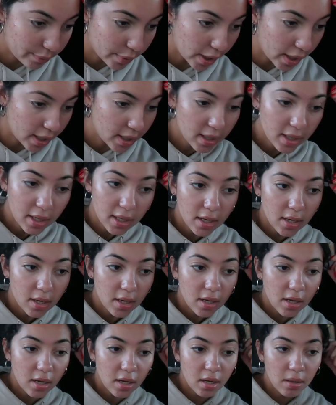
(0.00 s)
But
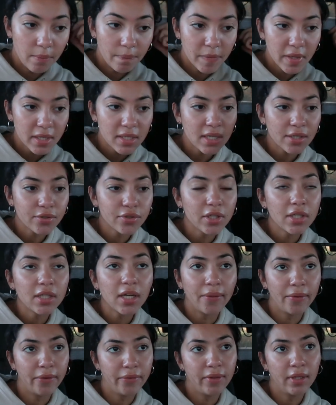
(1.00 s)
um, that's actually
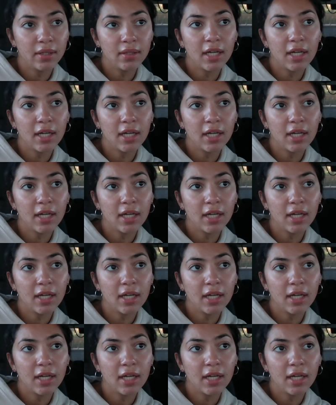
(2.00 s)
another thing.